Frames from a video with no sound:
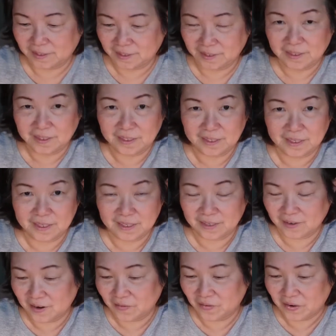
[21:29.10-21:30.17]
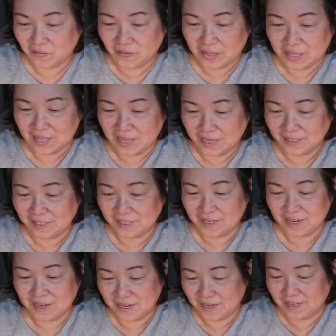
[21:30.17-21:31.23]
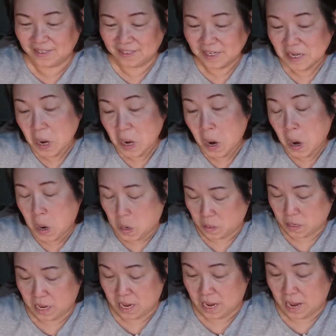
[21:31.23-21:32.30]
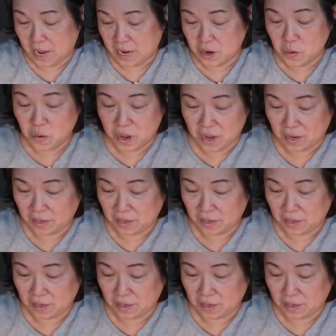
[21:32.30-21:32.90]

This is driving me nuts. Okay, anyway,